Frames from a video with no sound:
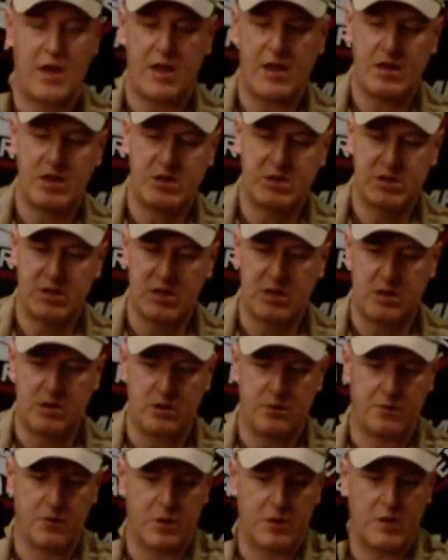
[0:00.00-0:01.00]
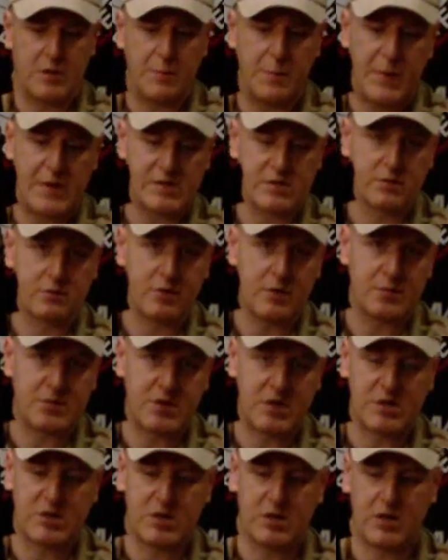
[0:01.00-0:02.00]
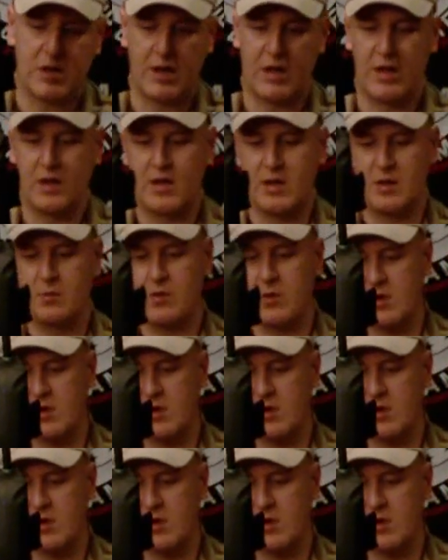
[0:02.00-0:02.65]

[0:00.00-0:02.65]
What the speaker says: AEG. You've got the pistol grip section there, and then